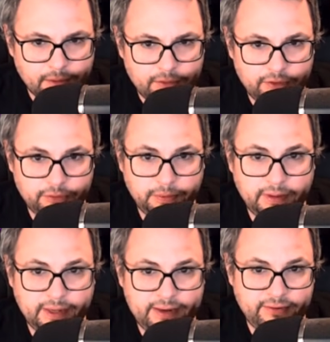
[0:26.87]
Which has
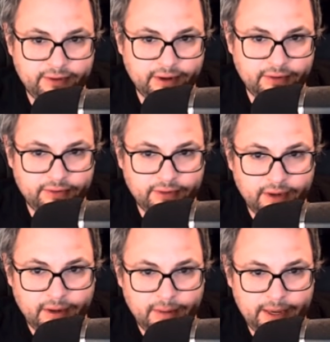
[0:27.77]
placed us
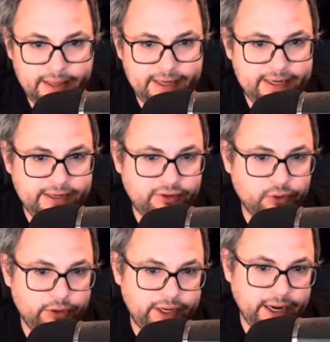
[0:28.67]
in the
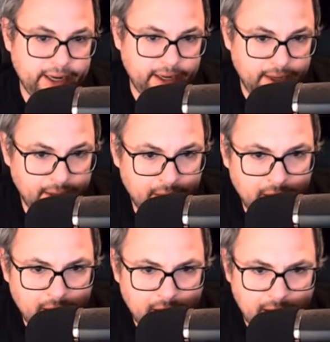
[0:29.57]
discotheque.
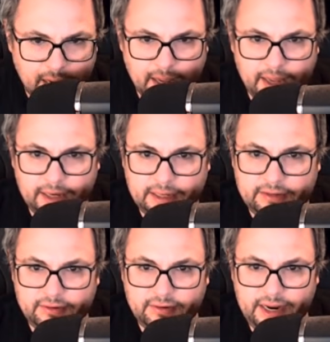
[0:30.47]
And
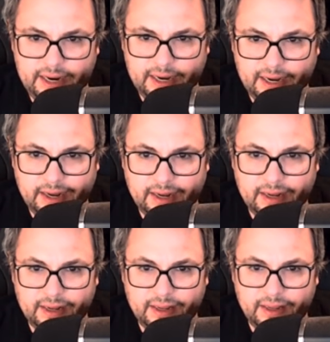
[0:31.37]
let's see.
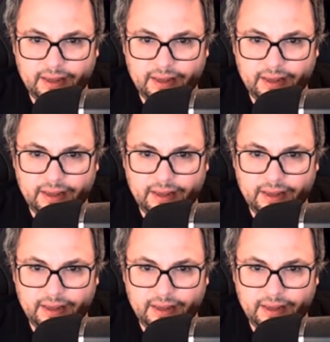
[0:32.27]
And